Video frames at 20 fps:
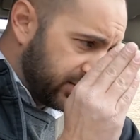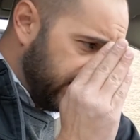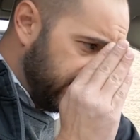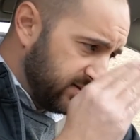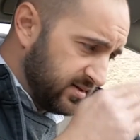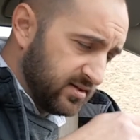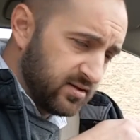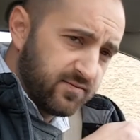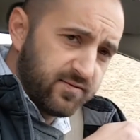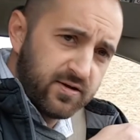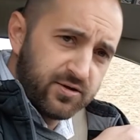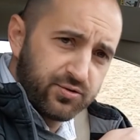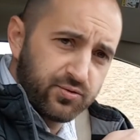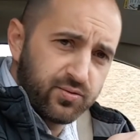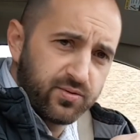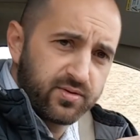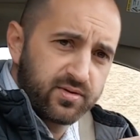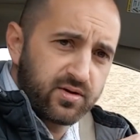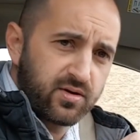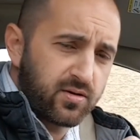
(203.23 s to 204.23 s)

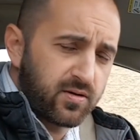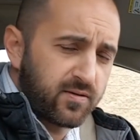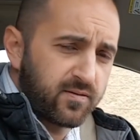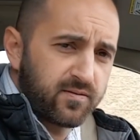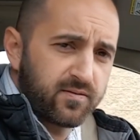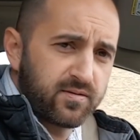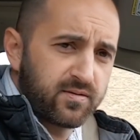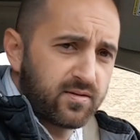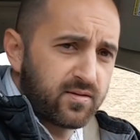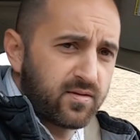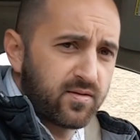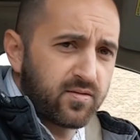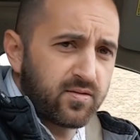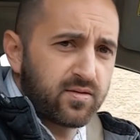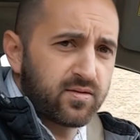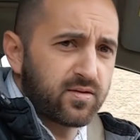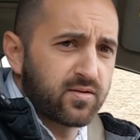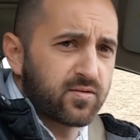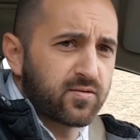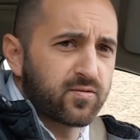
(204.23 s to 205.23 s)
individuals aren't.
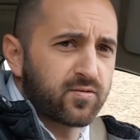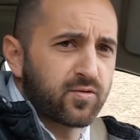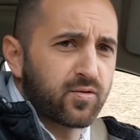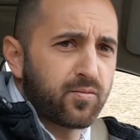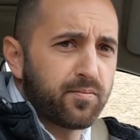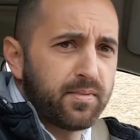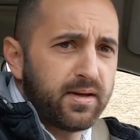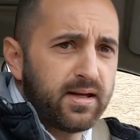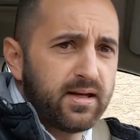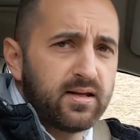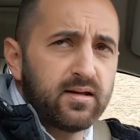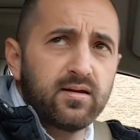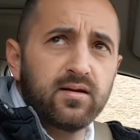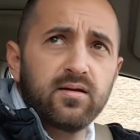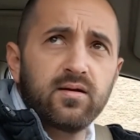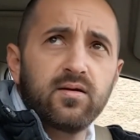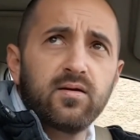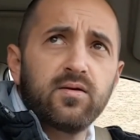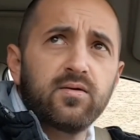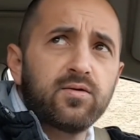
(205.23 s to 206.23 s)
They're mean.
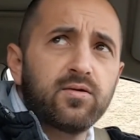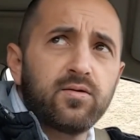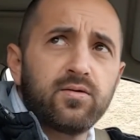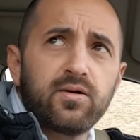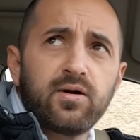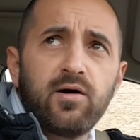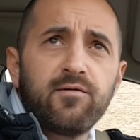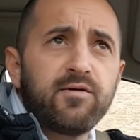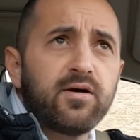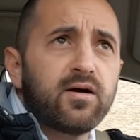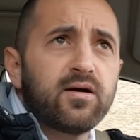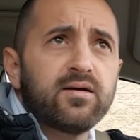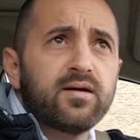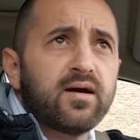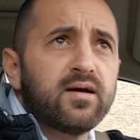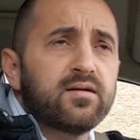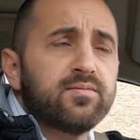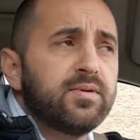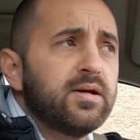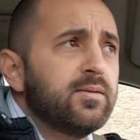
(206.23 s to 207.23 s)
They're not very
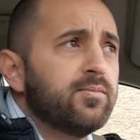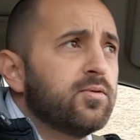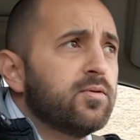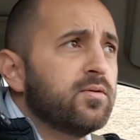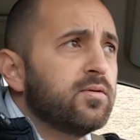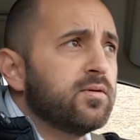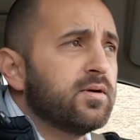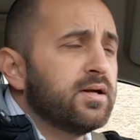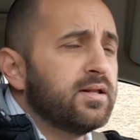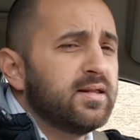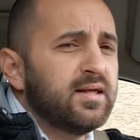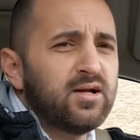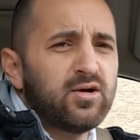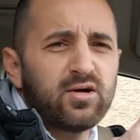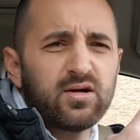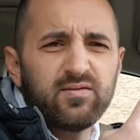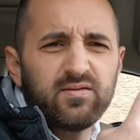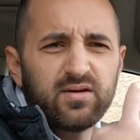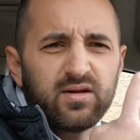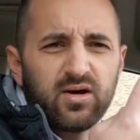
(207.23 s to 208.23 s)
nice people, and they
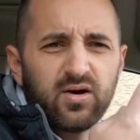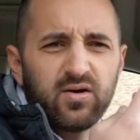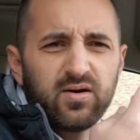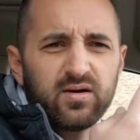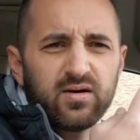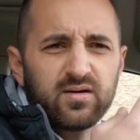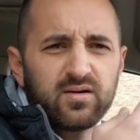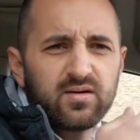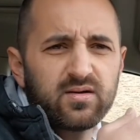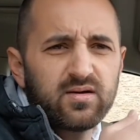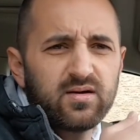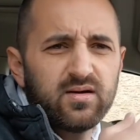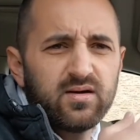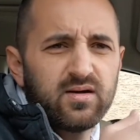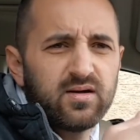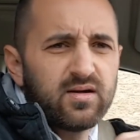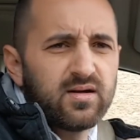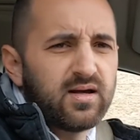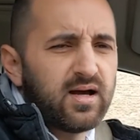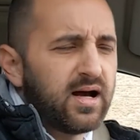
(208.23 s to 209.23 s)
don't even know it.
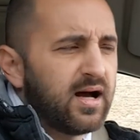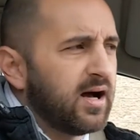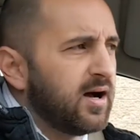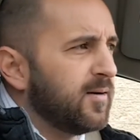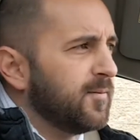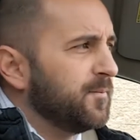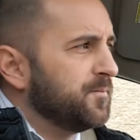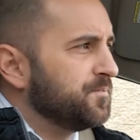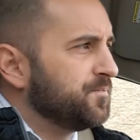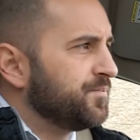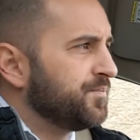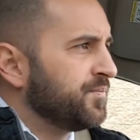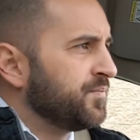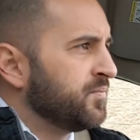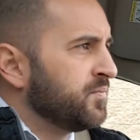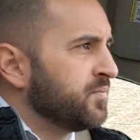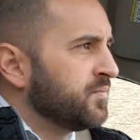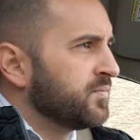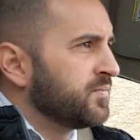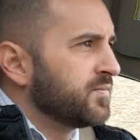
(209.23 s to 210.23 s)

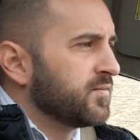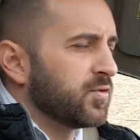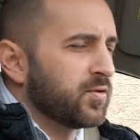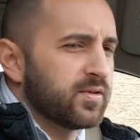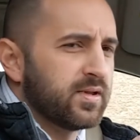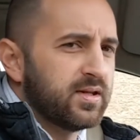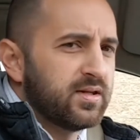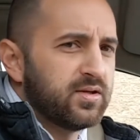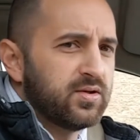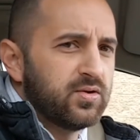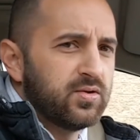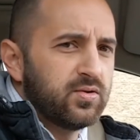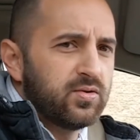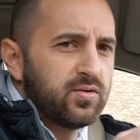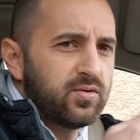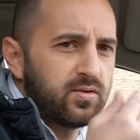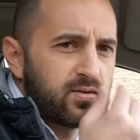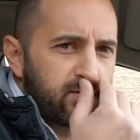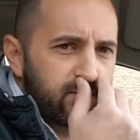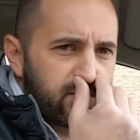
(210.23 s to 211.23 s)
Or they
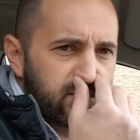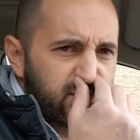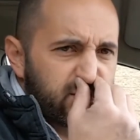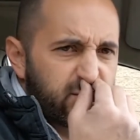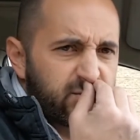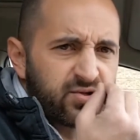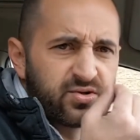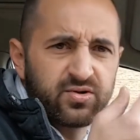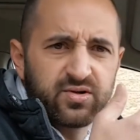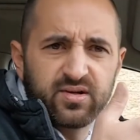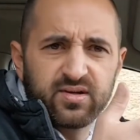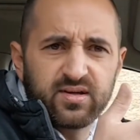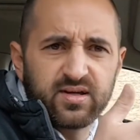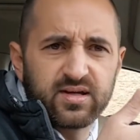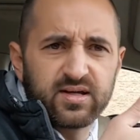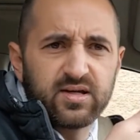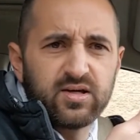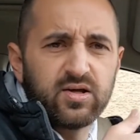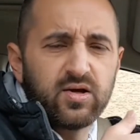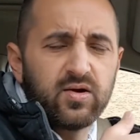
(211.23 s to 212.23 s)
do, but they're just like,